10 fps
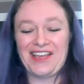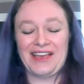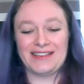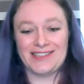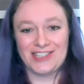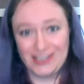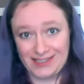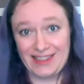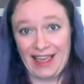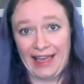It's
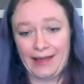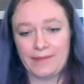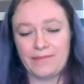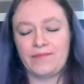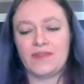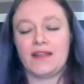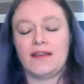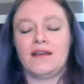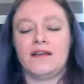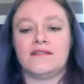just there.
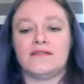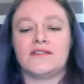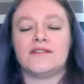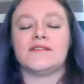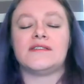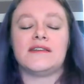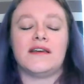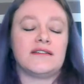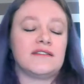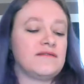Oh God,
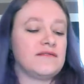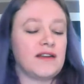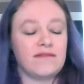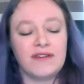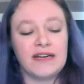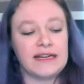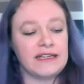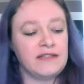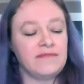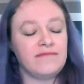I
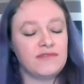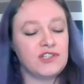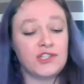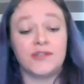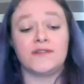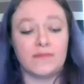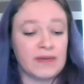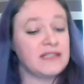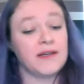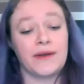really shouldn't be
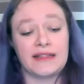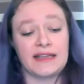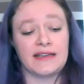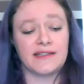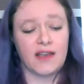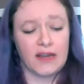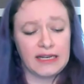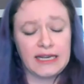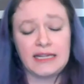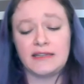doing this.
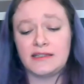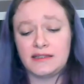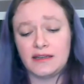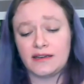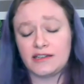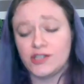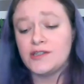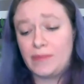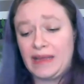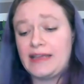I should
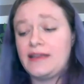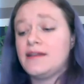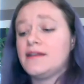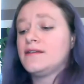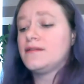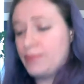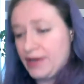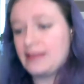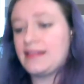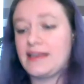be
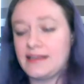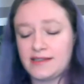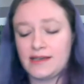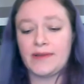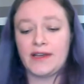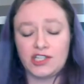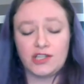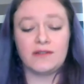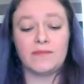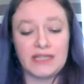picking the kids up. I
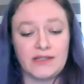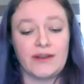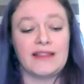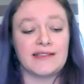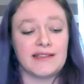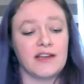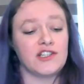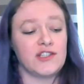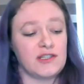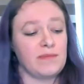shouldn't be doing this. I
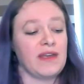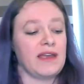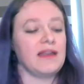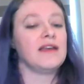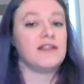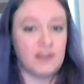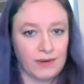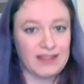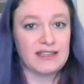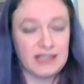should be
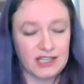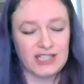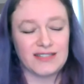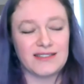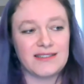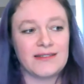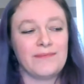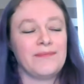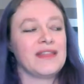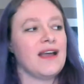doing the dishes.
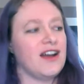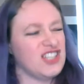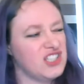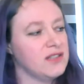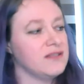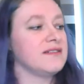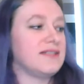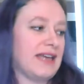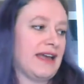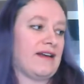I shouldn't
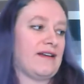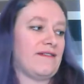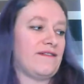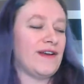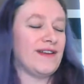have,